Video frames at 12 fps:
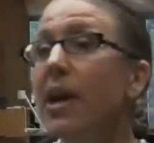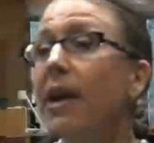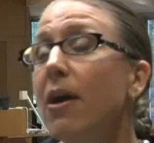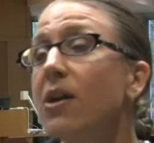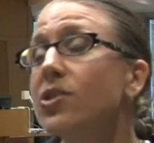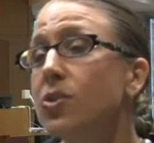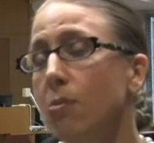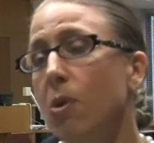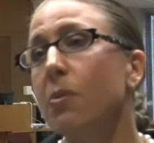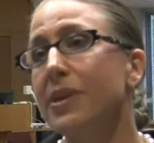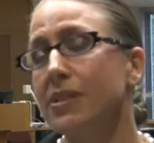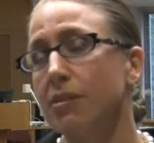But I also am
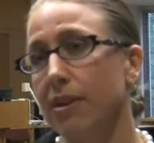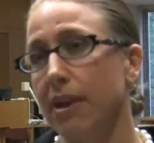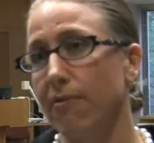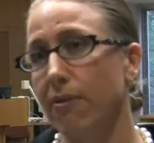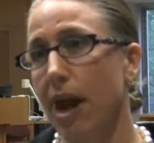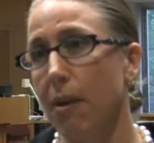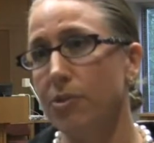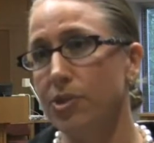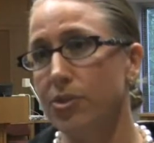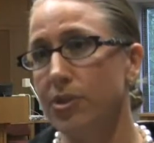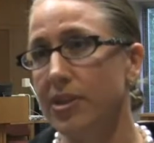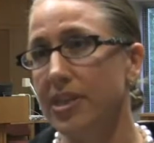always looking for
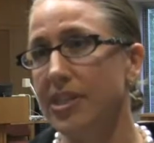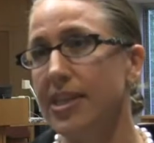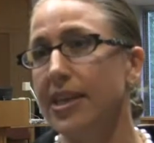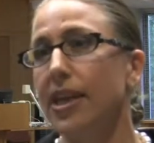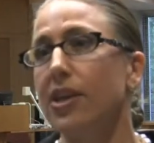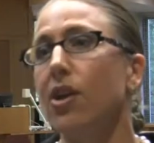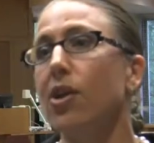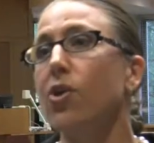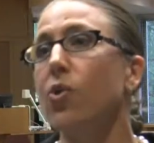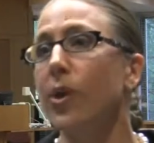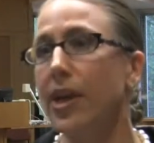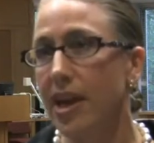opportunities to get
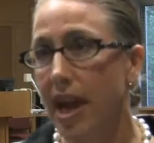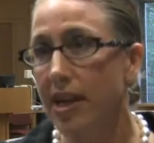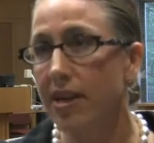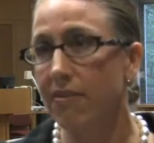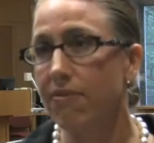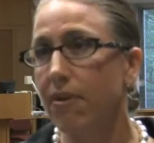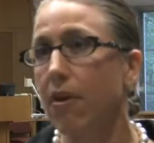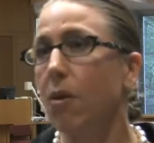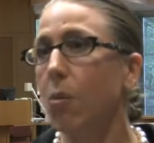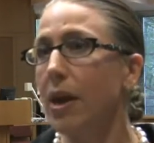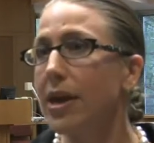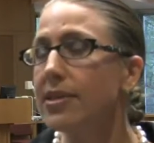creative.
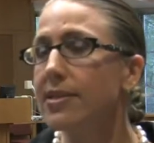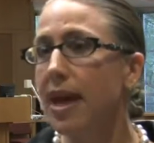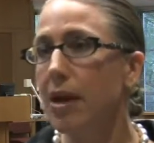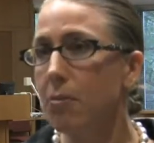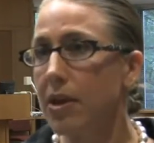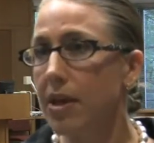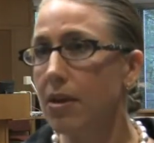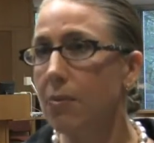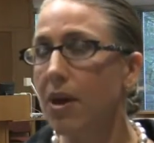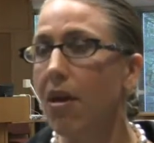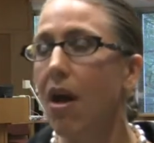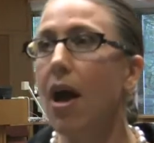What does that mean?
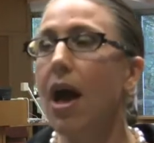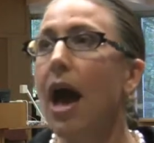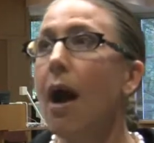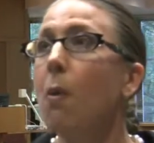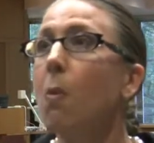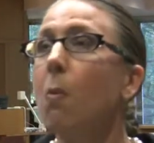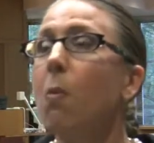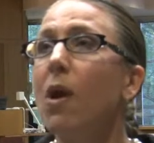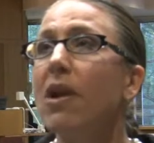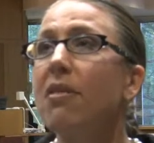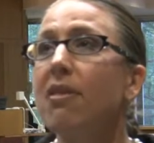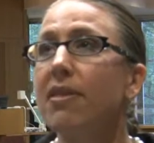Well,
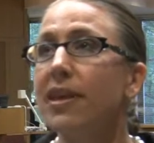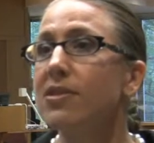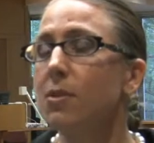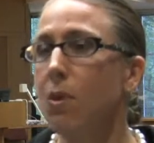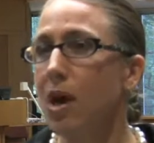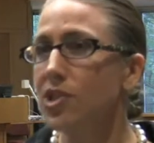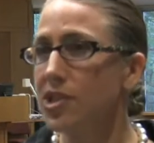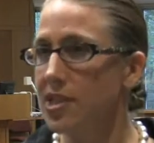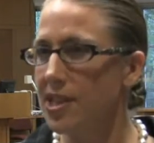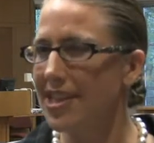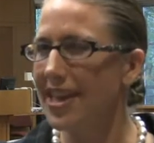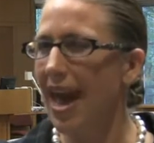one of the things that
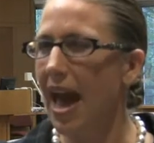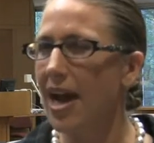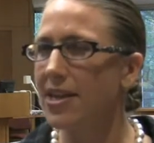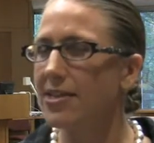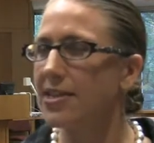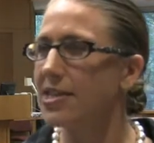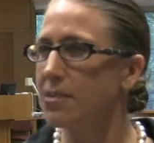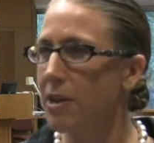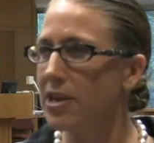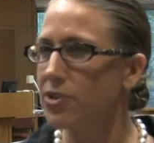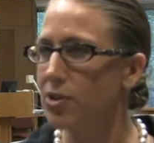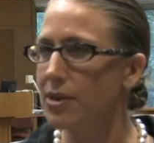Washington & Lee has that's
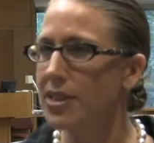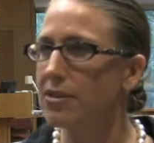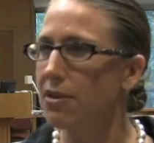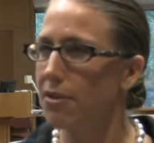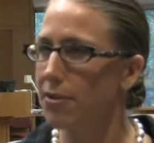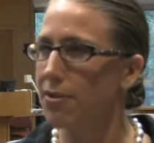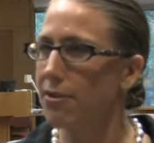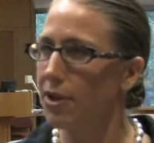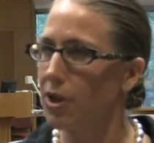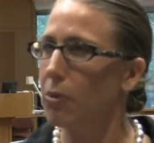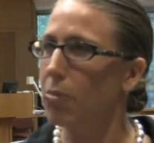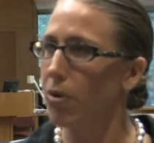special is the
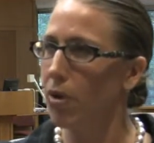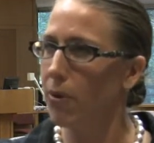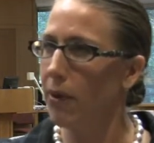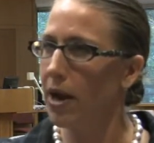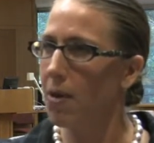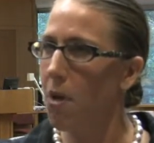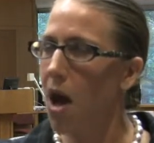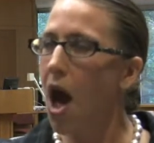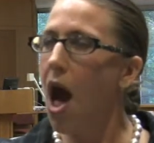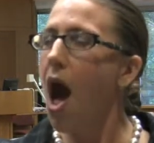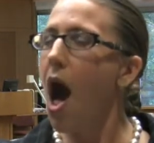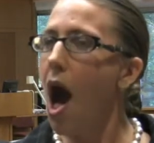third-year program.
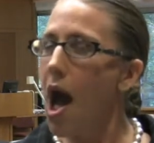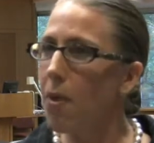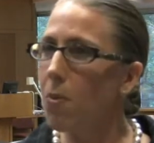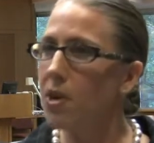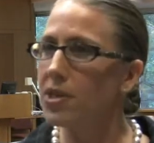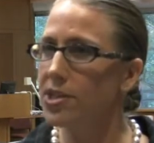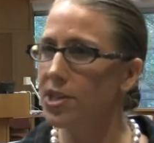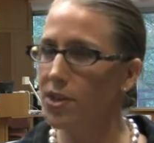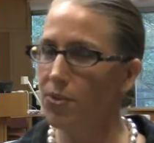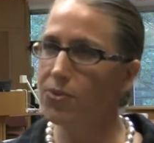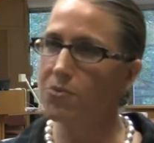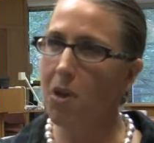I want to
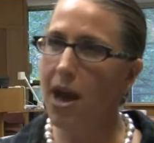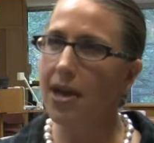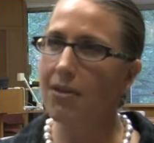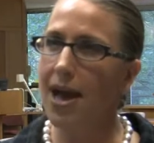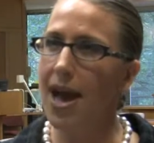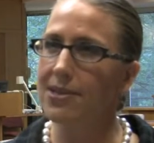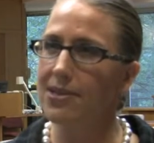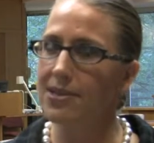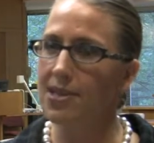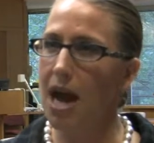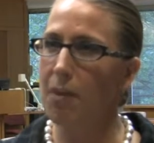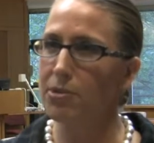use my class
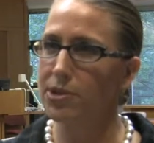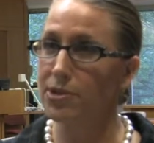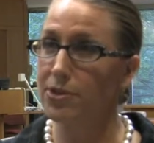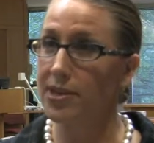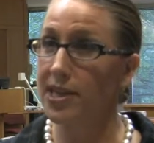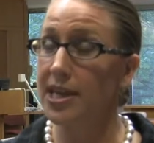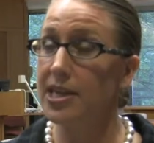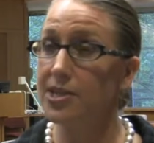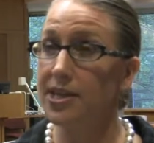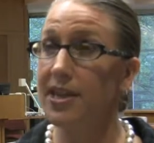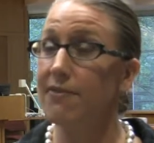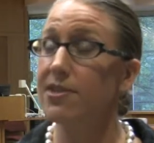as an opportunity
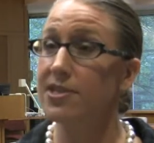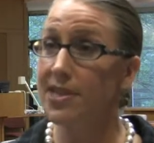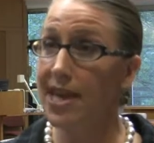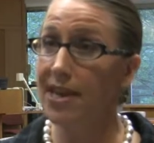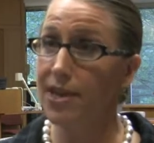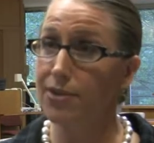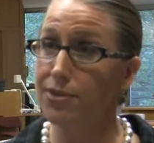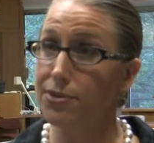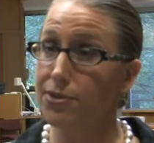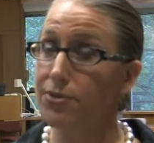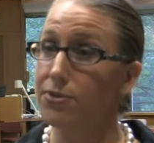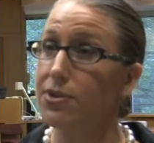to give the second-year
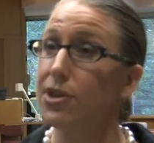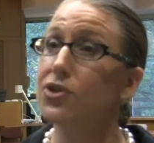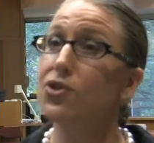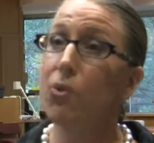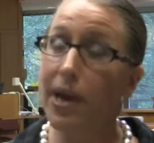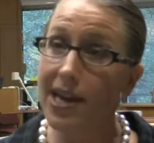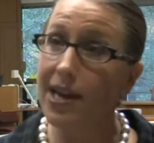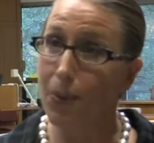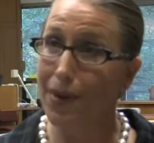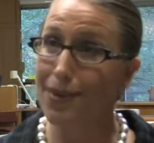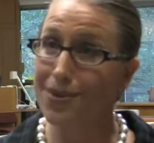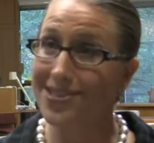students training
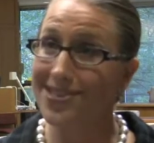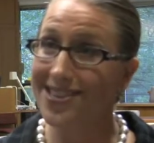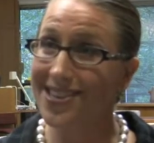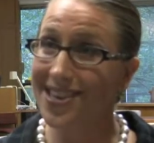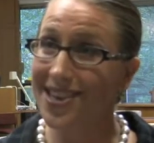wheels,